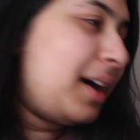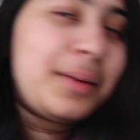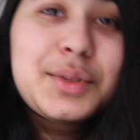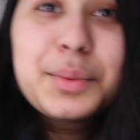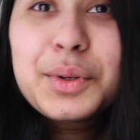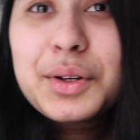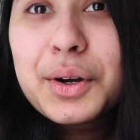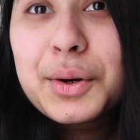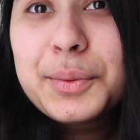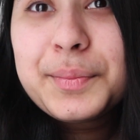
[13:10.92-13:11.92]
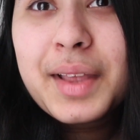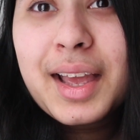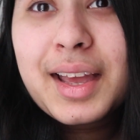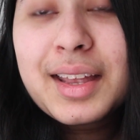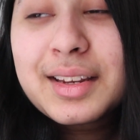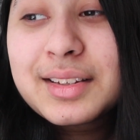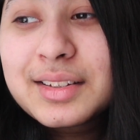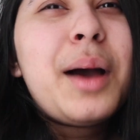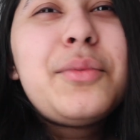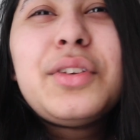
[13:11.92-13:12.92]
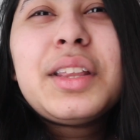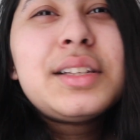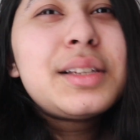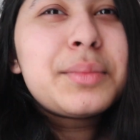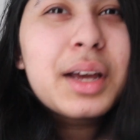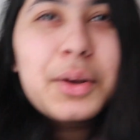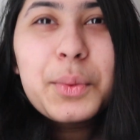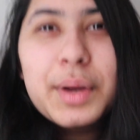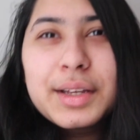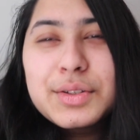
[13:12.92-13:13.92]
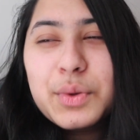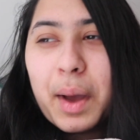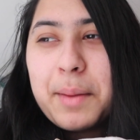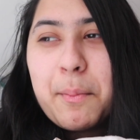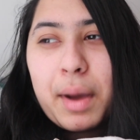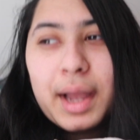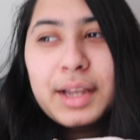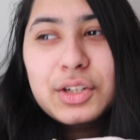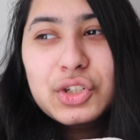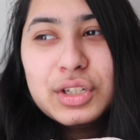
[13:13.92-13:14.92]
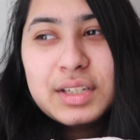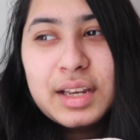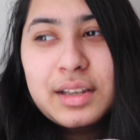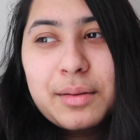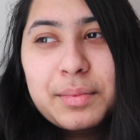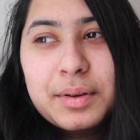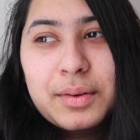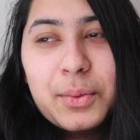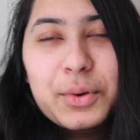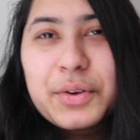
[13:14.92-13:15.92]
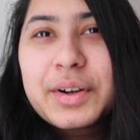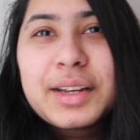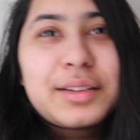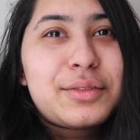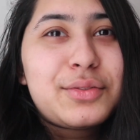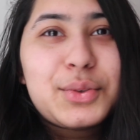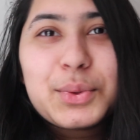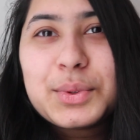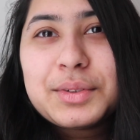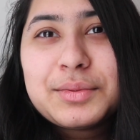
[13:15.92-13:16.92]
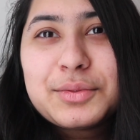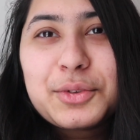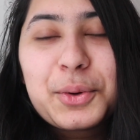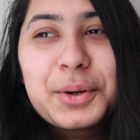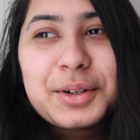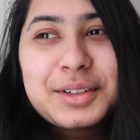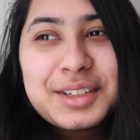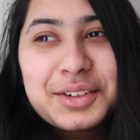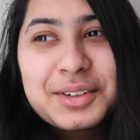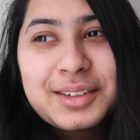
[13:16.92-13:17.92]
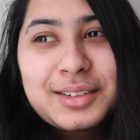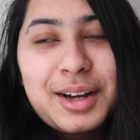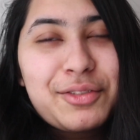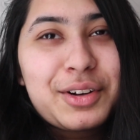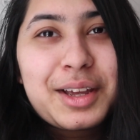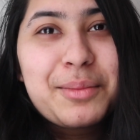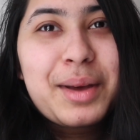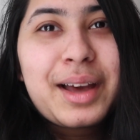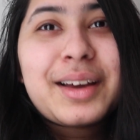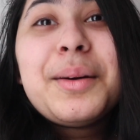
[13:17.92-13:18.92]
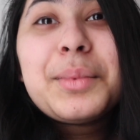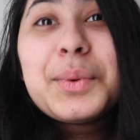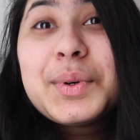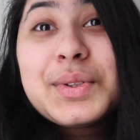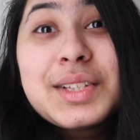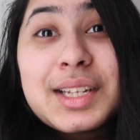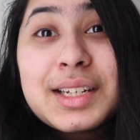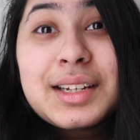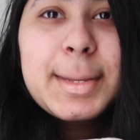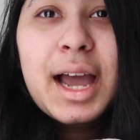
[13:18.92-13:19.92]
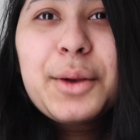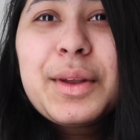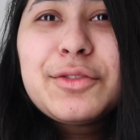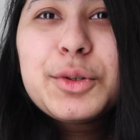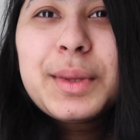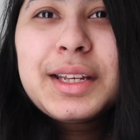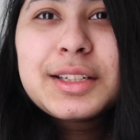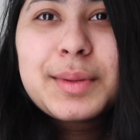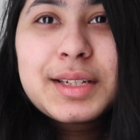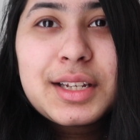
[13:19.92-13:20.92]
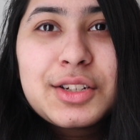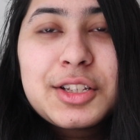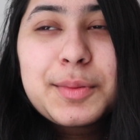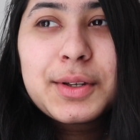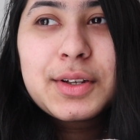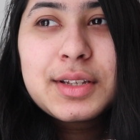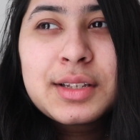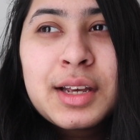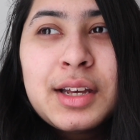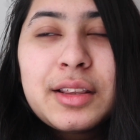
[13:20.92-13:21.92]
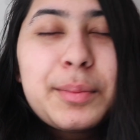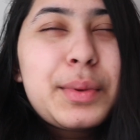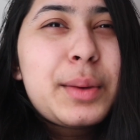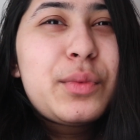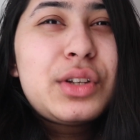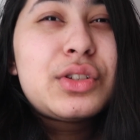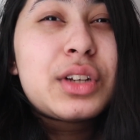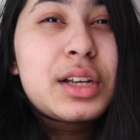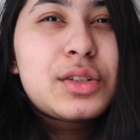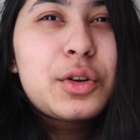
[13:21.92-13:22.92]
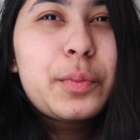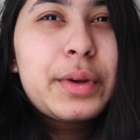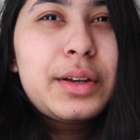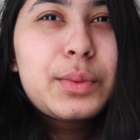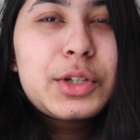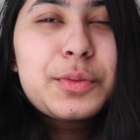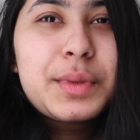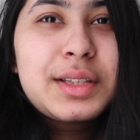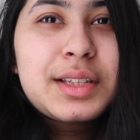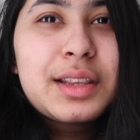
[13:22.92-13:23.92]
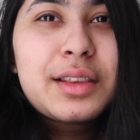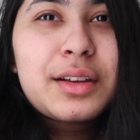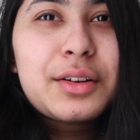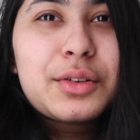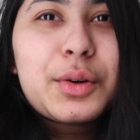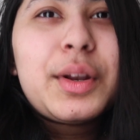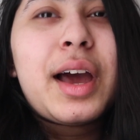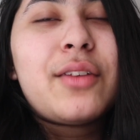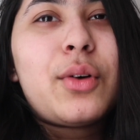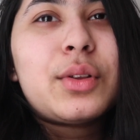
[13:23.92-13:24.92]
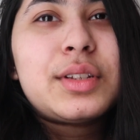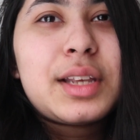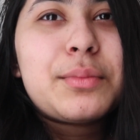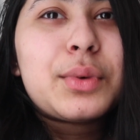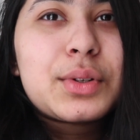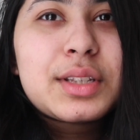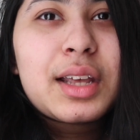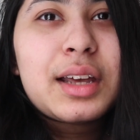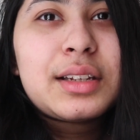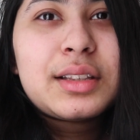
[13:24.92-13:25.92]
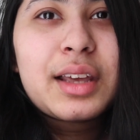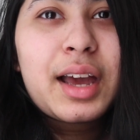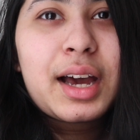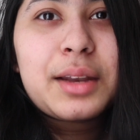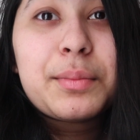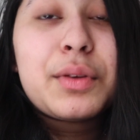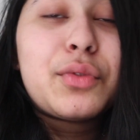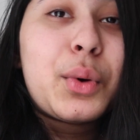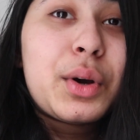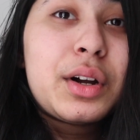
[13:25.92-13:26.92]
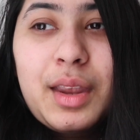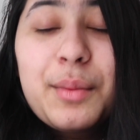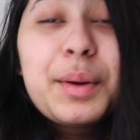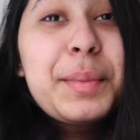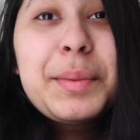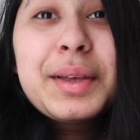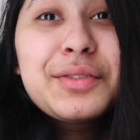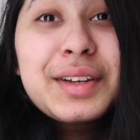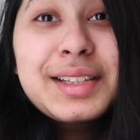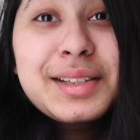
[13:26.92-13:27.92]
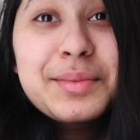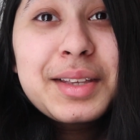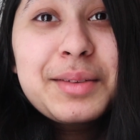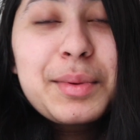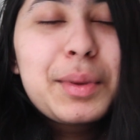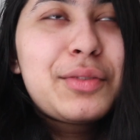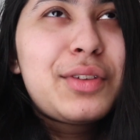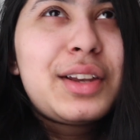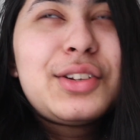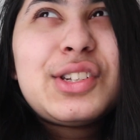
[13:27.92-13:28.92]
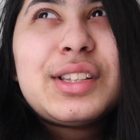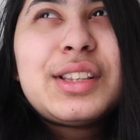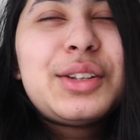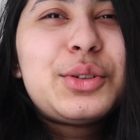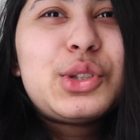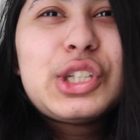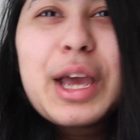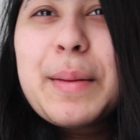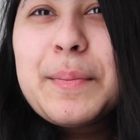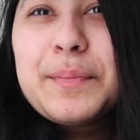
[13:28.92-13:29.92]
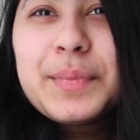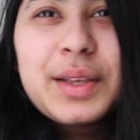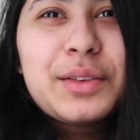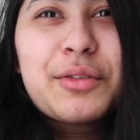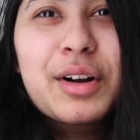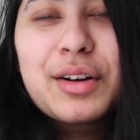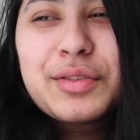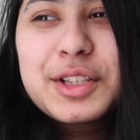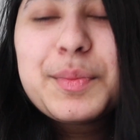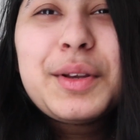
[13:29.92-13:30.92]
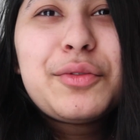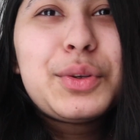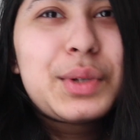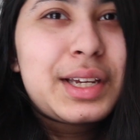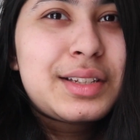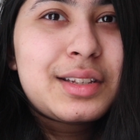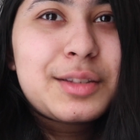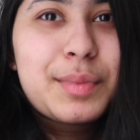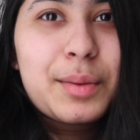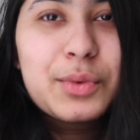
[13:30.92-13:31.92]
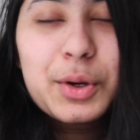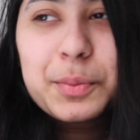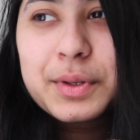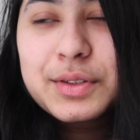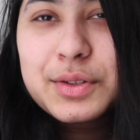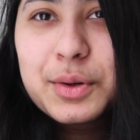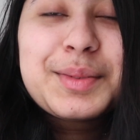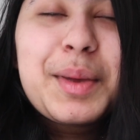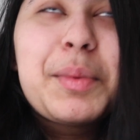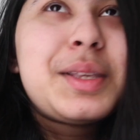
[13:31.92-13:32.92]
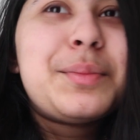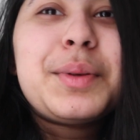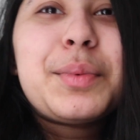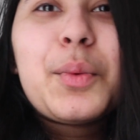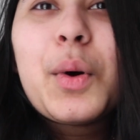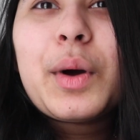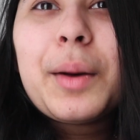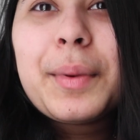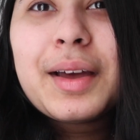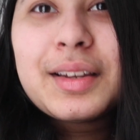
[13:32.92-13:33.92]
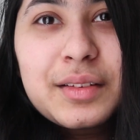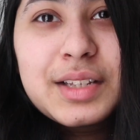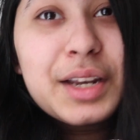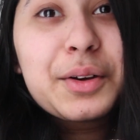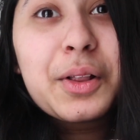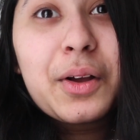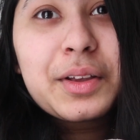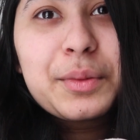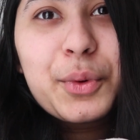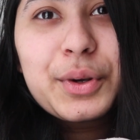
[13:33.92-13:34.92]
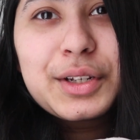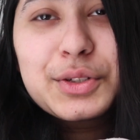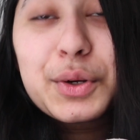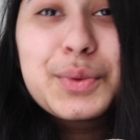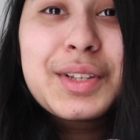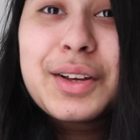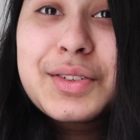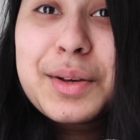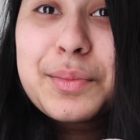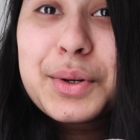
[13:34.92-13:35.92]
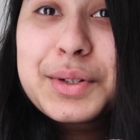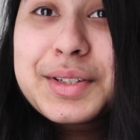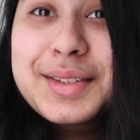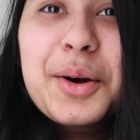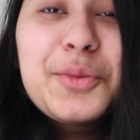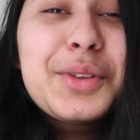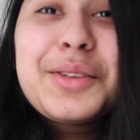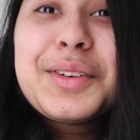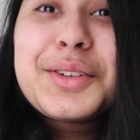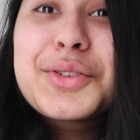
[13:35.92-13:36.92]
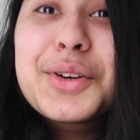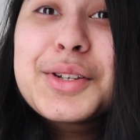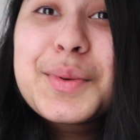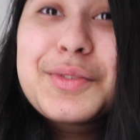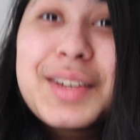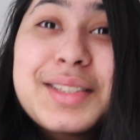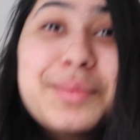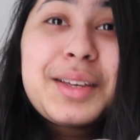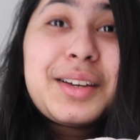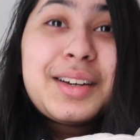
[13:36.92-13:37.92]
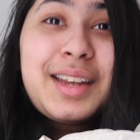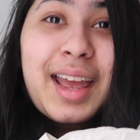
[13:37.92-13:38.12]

um so I'm gonna go and I'm feeling some kind of way so I might just end up ordering food for dinner after I get back. But we'll see. I don't have too many expectations because the BMV just opened, which means that they're going to have all the same books that they had before. But maybe I'll find something. Maybe I'll find a little gem in the rough. It's been a few days since BMV opened, so maybe some people woke up at 10 o'clock in the morning to go sell some books. Hopefully, fingers crossed, we'll find something good